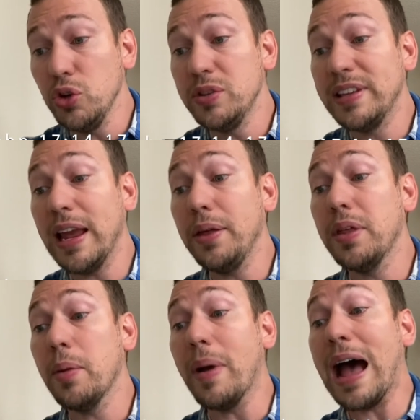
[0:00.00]
you take
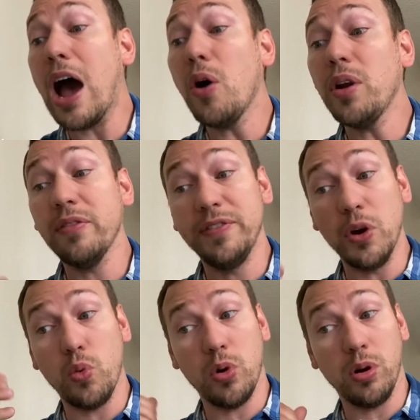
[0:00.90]
them out of
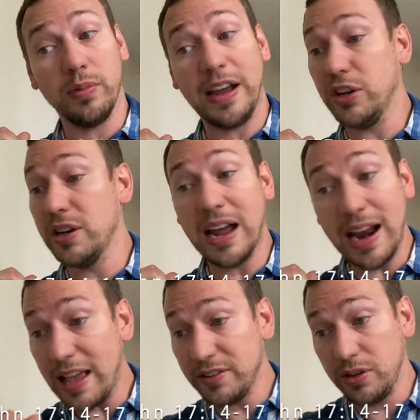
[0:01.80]
the world. I do
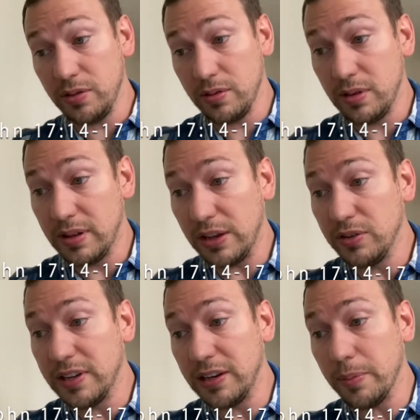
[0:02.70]
not ask you that
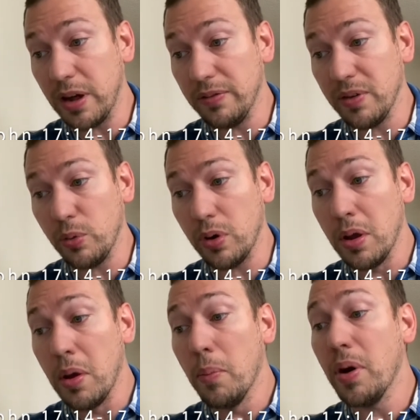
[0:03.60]
you take them out of the
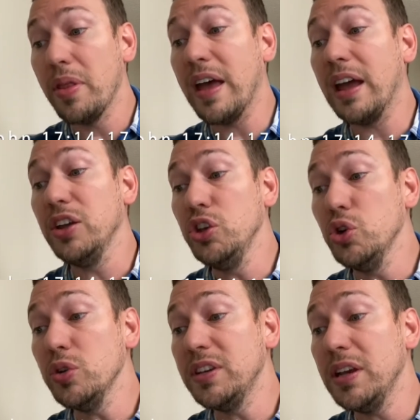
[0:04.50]
world, but that
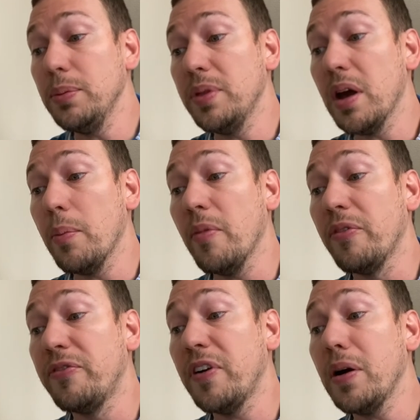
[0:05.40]
you keep them
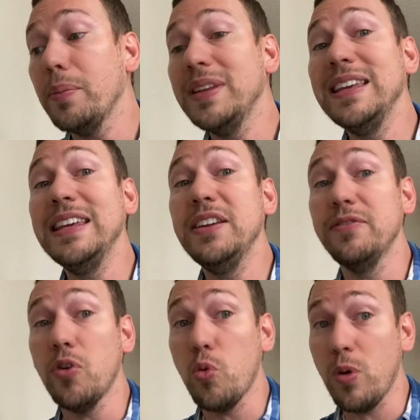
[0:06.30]
from the
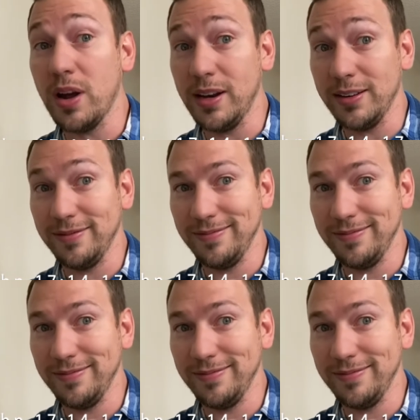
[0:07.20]
evil one.